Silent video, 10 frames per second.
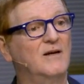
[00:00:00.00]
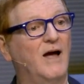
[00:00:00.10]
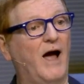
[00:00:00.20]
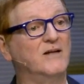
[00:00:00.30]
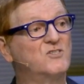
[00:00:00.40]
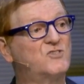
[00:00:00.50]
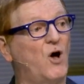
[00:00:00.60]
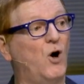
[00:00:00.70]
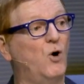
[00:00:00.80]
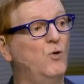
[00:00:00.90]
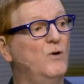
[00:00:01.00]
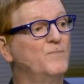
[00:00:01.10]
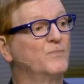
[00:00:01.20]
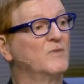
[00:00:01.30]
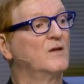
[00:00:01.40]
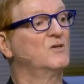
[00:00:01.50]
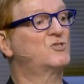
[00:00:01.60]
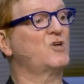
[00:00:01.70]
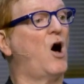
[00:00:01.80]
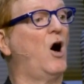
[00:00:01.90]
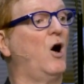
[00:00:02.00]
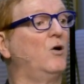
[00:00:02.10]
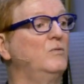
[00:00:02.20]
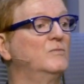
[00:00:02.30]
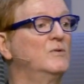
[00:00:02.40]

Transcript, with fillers: And so Saul